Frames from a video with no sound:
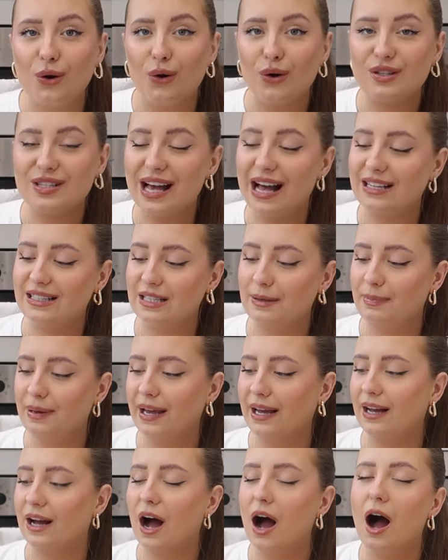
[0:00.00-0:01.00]
course had to
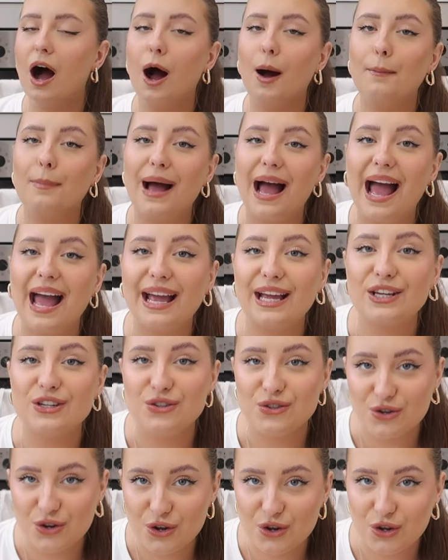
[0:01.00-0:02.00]
pick up a
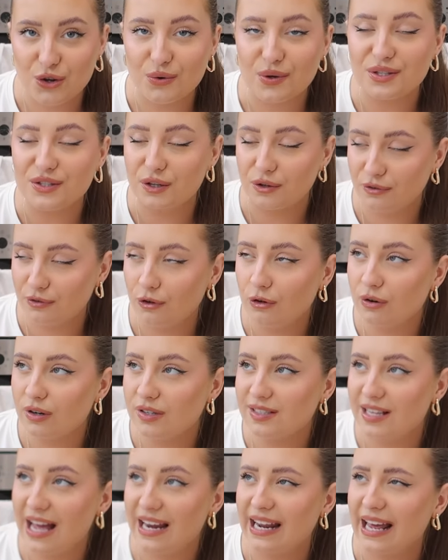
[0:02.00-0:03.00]
new Zoflora
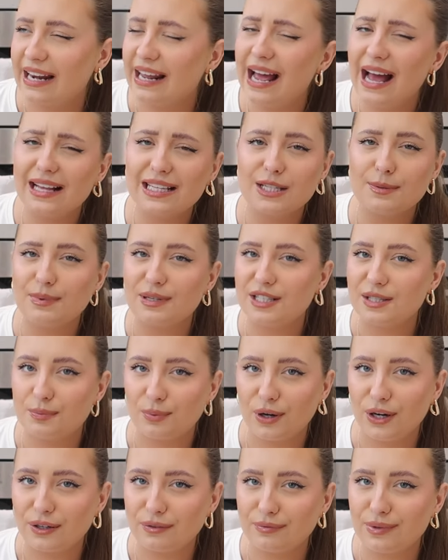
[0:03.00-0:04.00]
scent, and it had to be
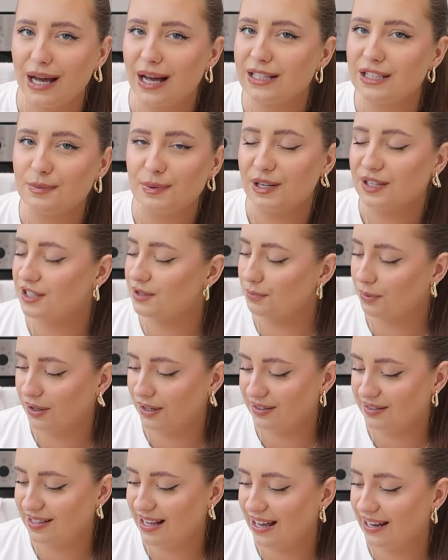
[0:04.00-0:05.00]
spring, it had to be a
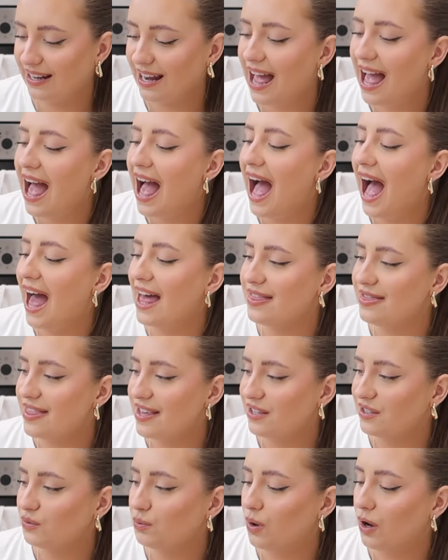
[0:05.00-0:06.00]
spring scent, and
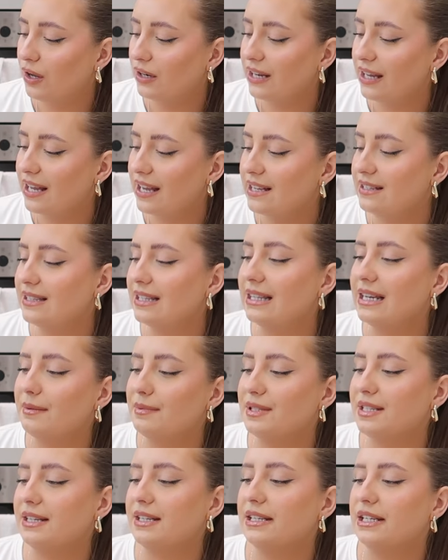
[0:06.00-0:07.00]
this one is the
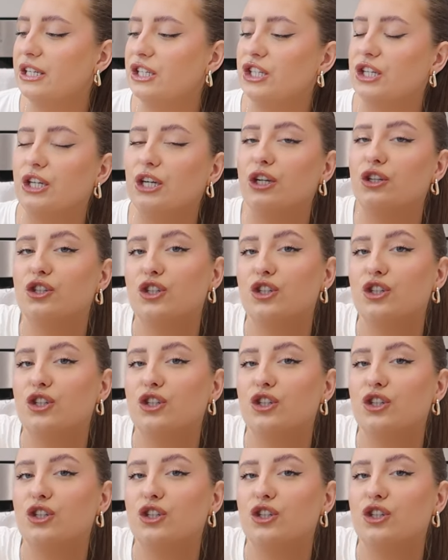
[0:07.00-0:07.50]
limited edition